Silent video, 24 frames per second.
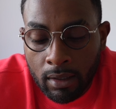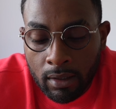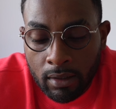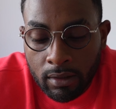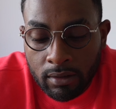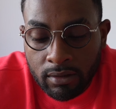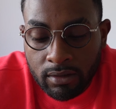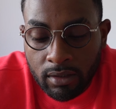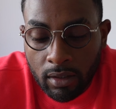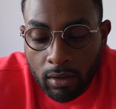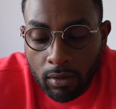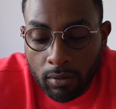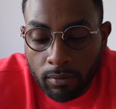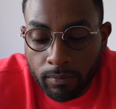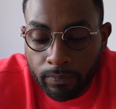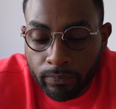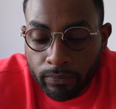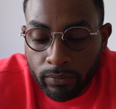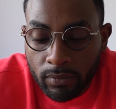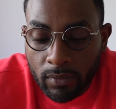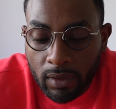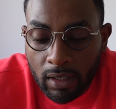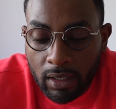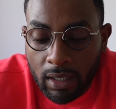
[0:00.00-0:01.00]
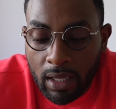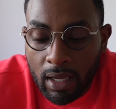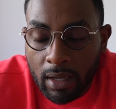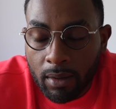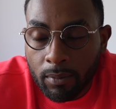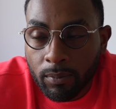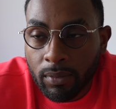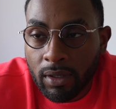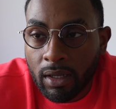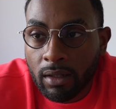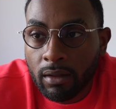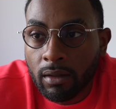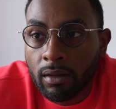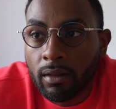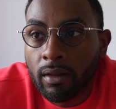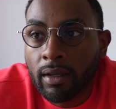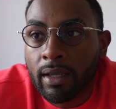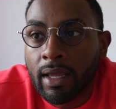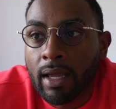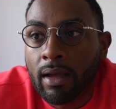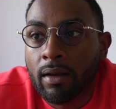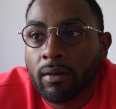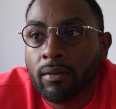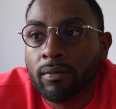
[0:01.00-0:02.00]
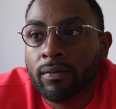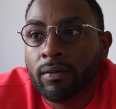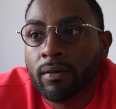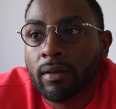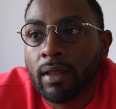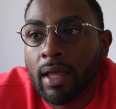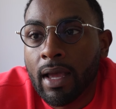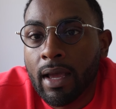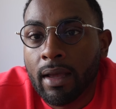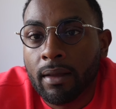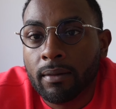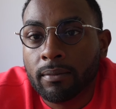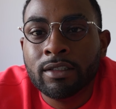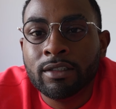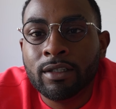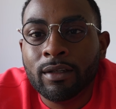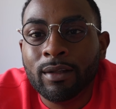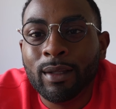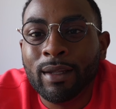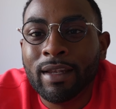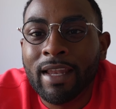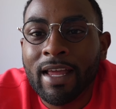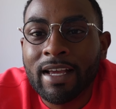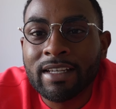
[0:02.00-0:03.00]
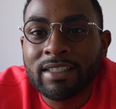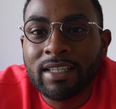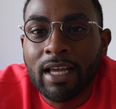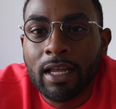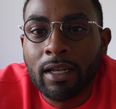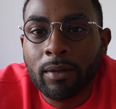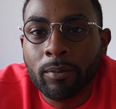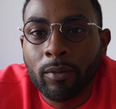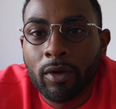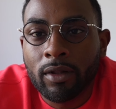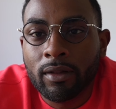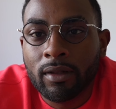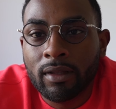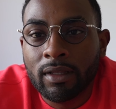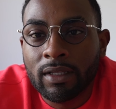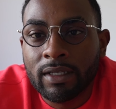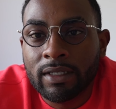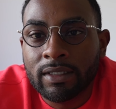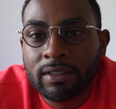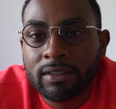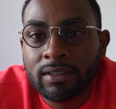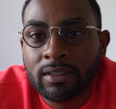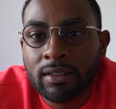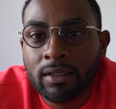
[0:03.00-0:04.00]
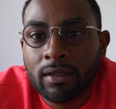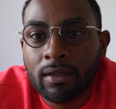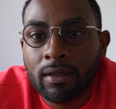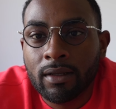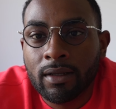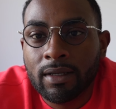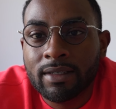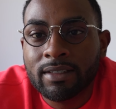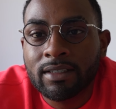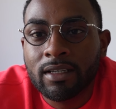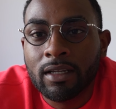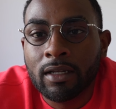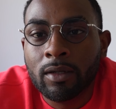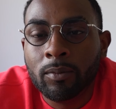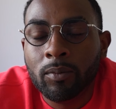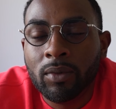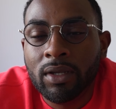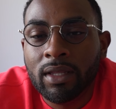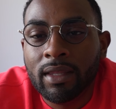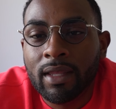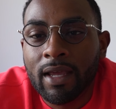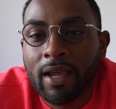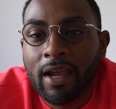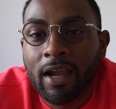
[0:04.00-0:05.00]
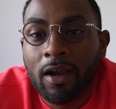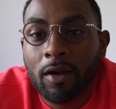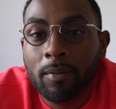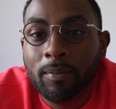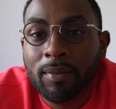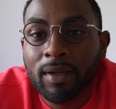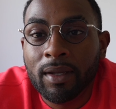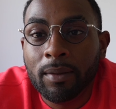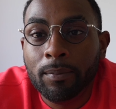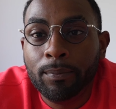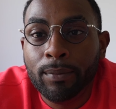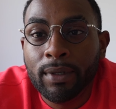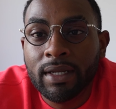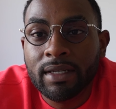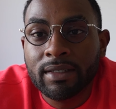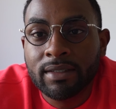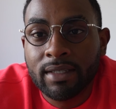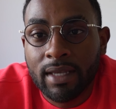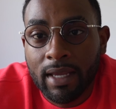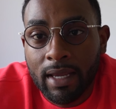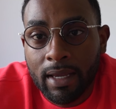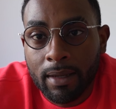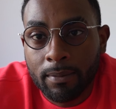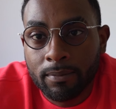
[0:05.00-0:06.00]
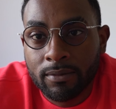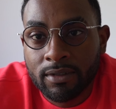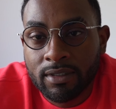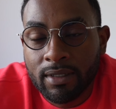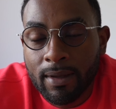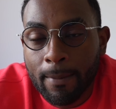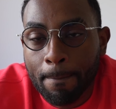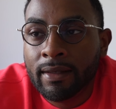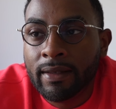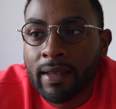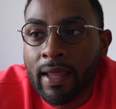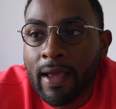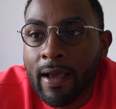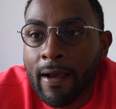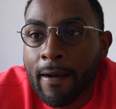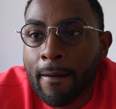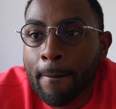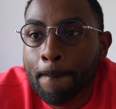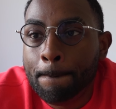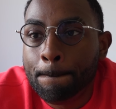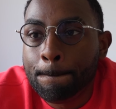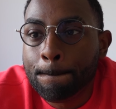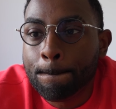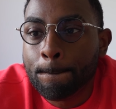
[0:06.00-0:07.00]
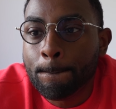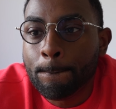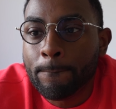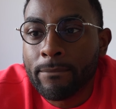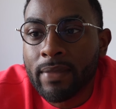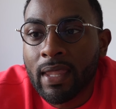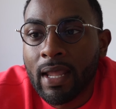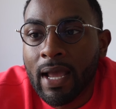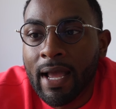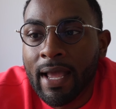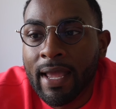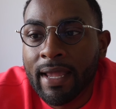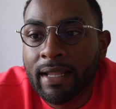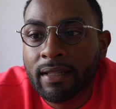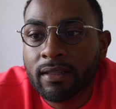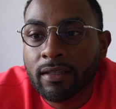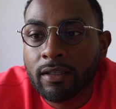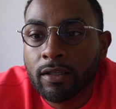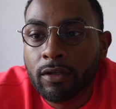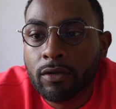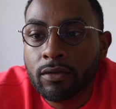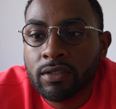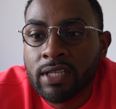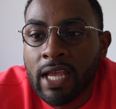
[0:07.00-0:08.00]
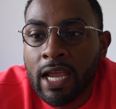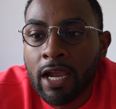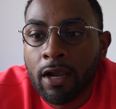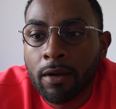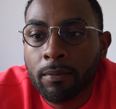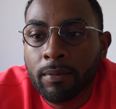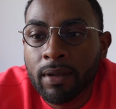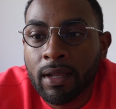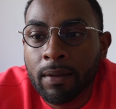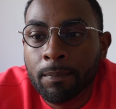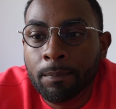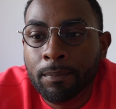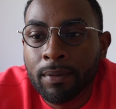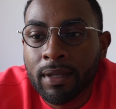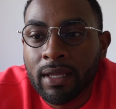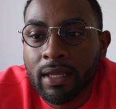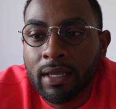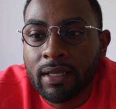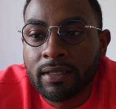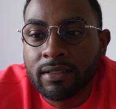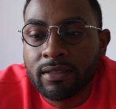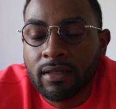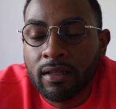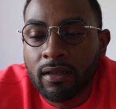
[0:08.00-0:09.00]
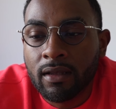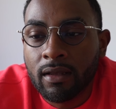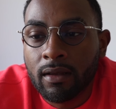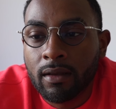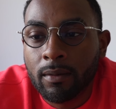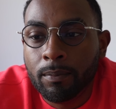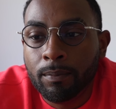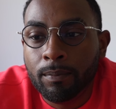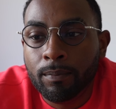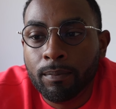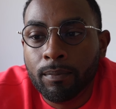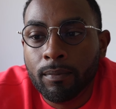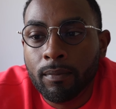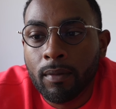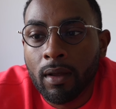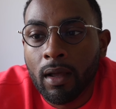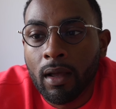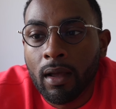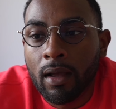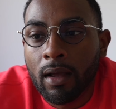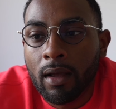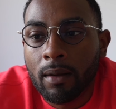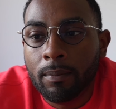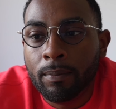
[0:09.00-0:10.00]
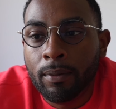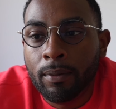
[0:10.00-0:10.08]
So yeah, be on the lookout for that. So the next item on the list is gonna be the Airbnb scams. Now, I hate to use Airbnb as the uh,